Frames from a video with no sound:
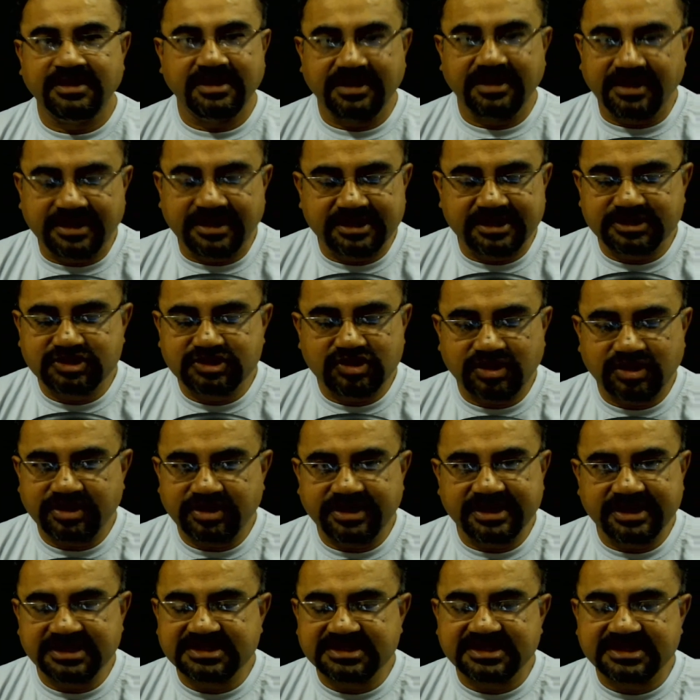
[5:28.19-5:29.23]
It is not
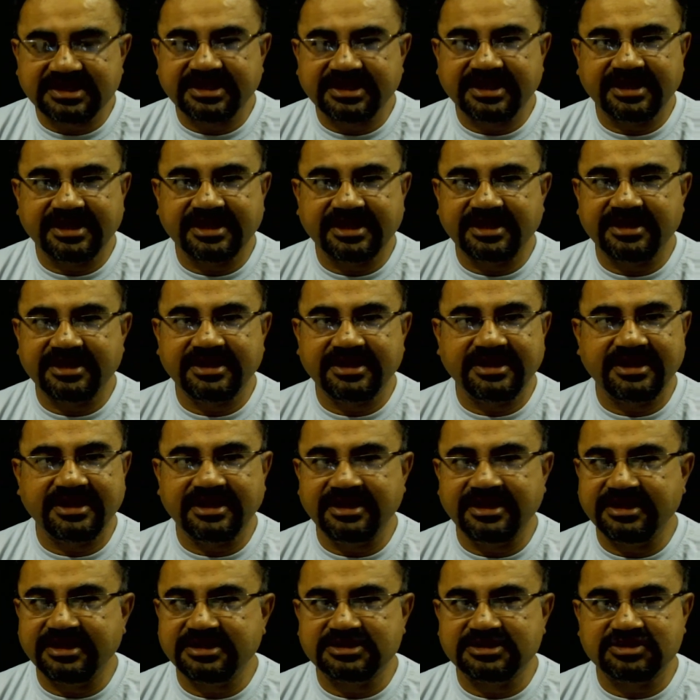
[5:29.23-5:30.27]
disintegrating,
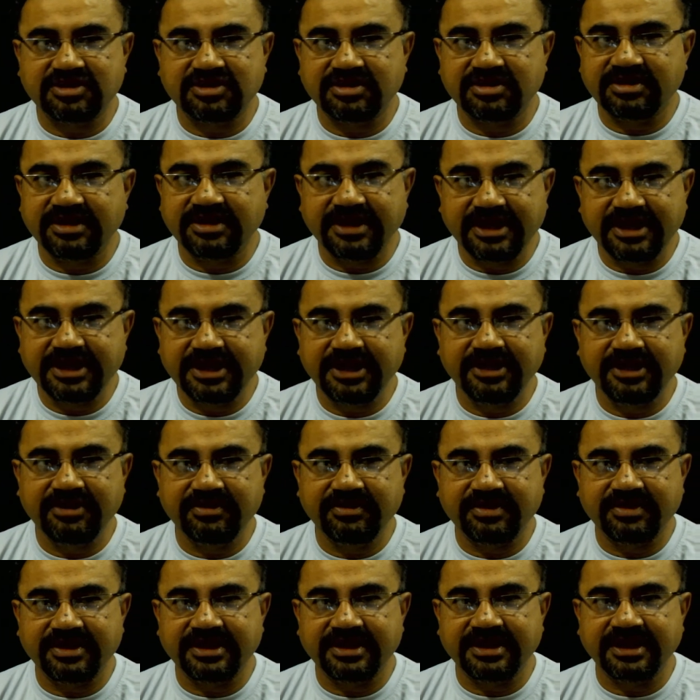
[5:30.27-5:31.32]
it is not
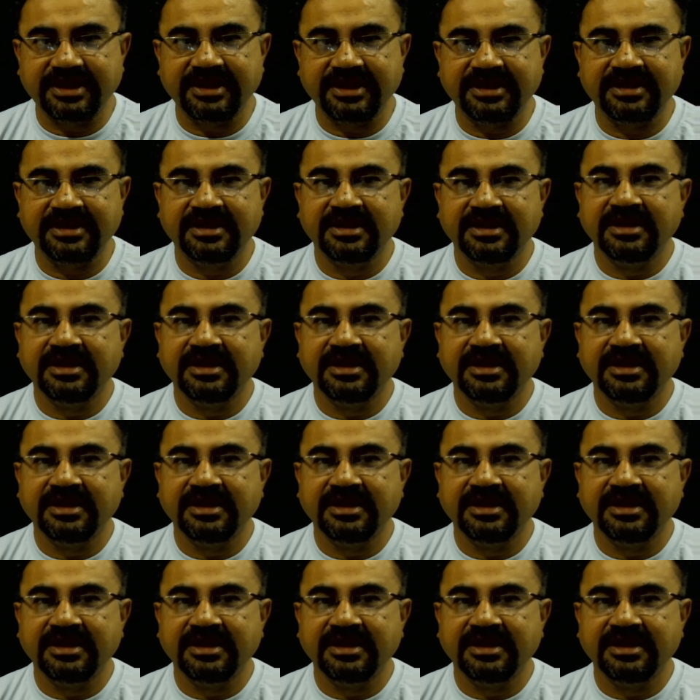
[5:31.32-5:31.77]
deteriorating,